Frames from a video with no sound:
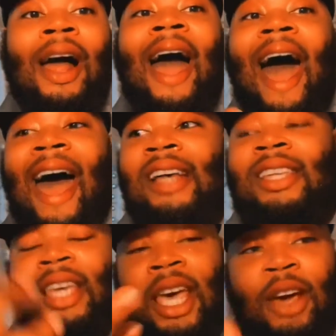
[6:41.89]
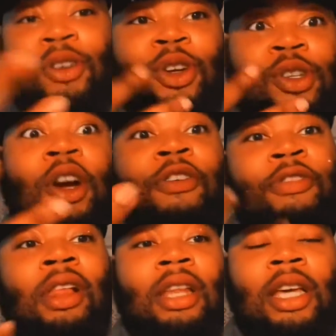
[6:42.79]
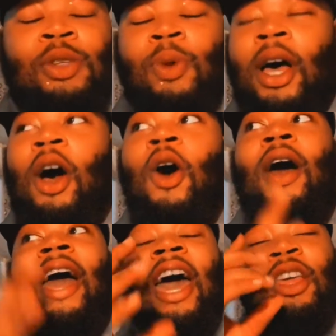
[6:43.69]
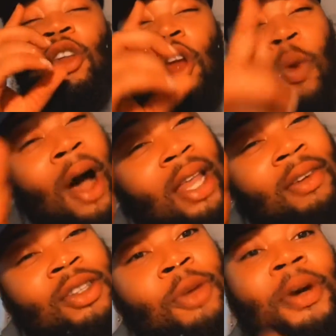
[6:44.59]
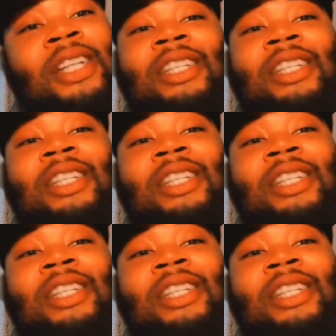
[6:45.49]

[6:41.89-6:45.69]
as the characters are feeling it as well. And you know why I loved it so much? It's